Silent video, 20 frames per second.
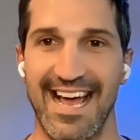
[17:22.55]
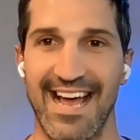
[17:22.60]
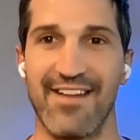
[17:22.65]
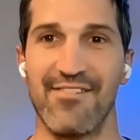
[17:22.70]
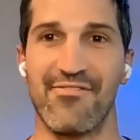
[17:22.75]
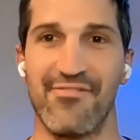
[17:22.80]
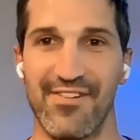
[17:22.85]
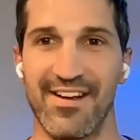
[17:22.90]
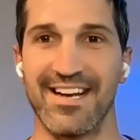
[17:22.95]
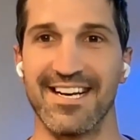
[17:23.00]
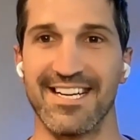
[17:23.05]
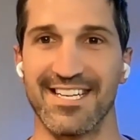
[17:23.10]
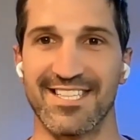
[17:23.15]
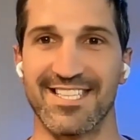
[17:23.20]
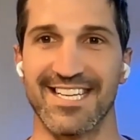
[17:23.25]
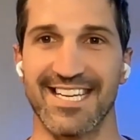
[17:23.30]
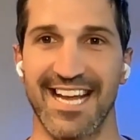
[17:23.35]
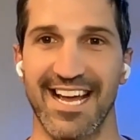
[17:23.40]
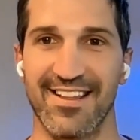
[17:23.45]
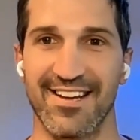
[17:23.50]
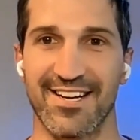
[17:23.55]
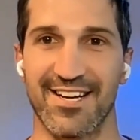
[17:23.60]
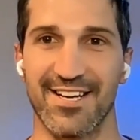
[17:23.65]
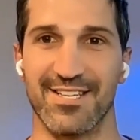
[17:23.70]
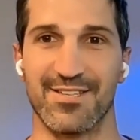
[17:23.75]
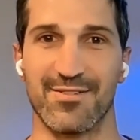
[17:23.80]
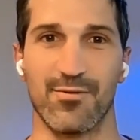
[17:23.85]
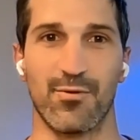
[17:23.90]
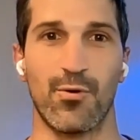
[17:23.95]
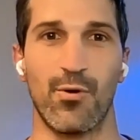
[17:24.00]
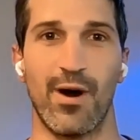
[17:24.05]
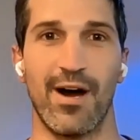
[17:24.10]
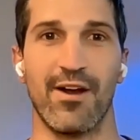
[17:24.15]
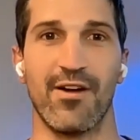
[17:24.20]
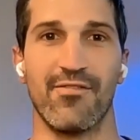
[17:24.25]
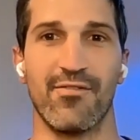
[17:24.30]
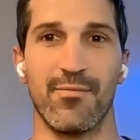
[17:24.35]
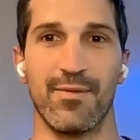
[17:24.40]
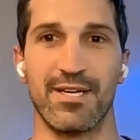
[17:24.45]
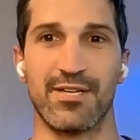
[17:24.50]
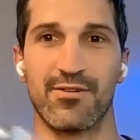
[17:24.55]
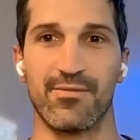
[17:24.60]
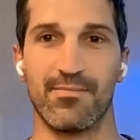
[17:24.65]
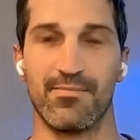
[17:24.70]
and fitness together, because quite often